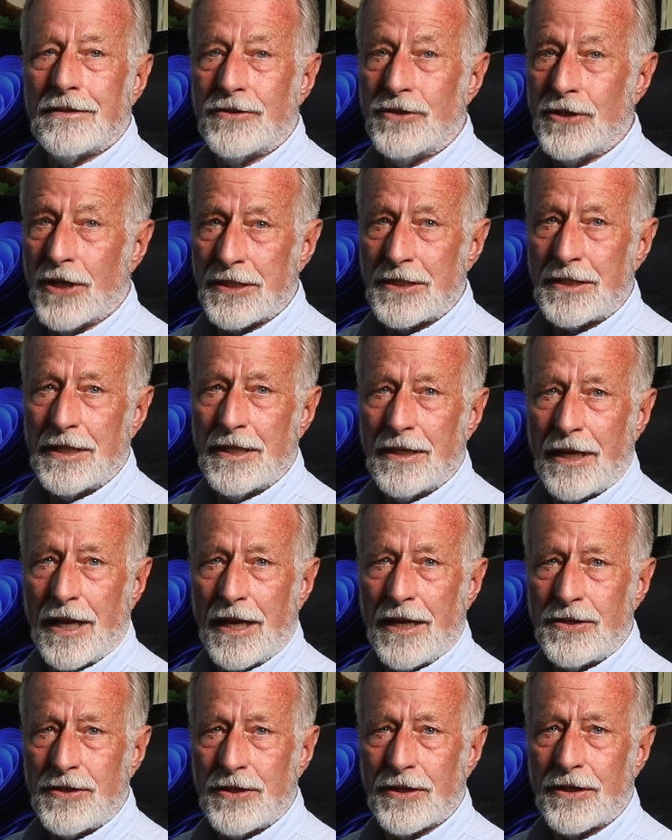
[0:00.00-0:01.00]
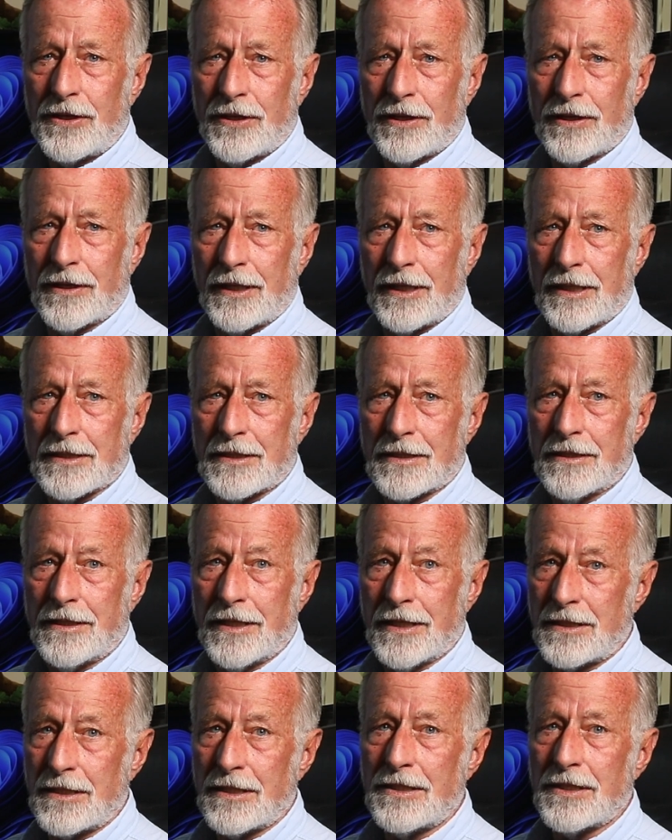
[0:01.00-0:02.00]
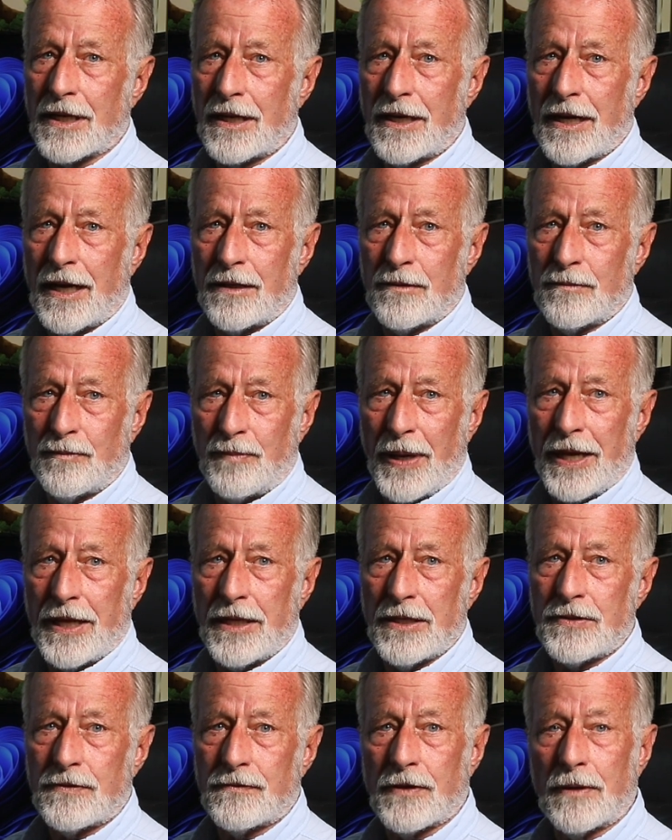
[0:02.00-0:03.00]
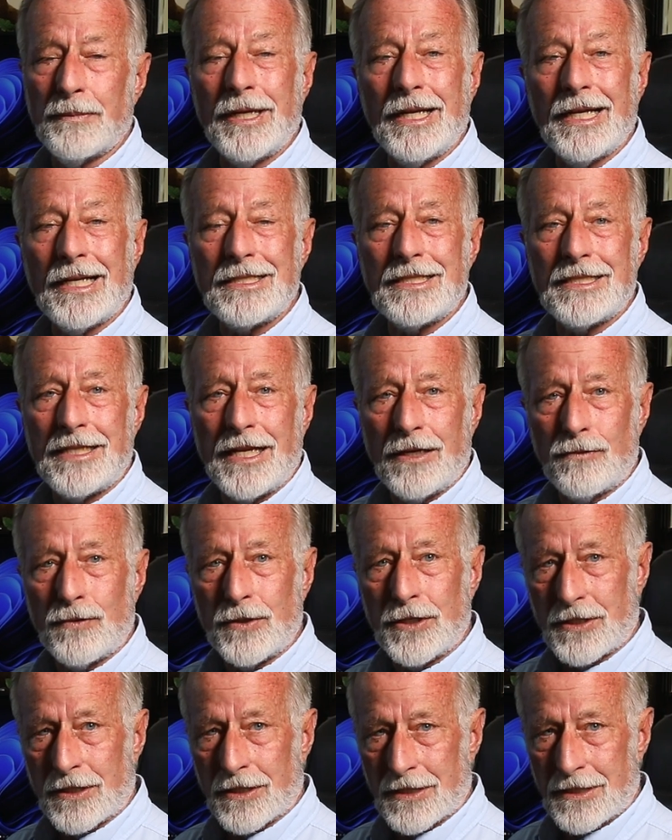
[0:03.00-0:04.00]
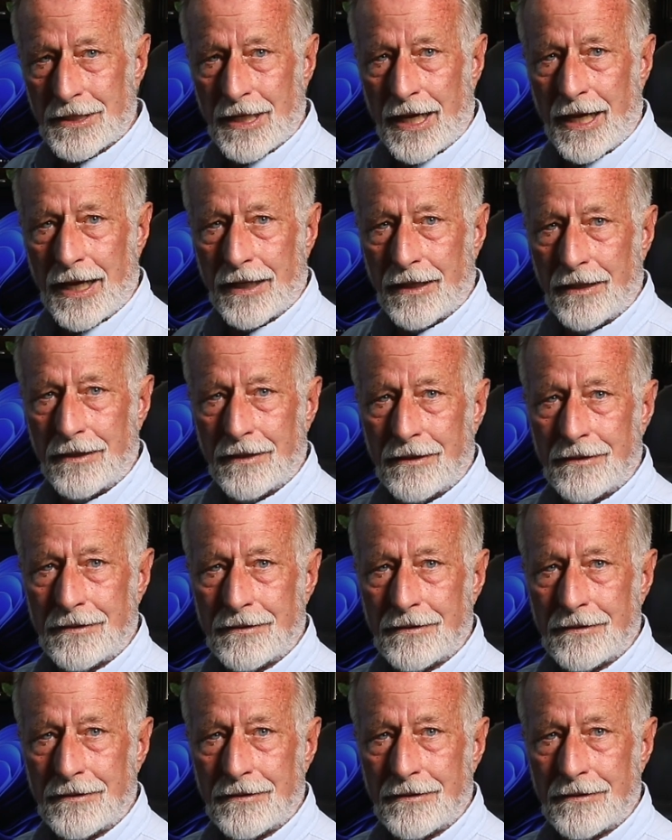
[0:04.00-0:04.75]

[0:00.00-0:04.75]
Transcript: Just in case you're curious, this is a cut and paste from an extinguisher site.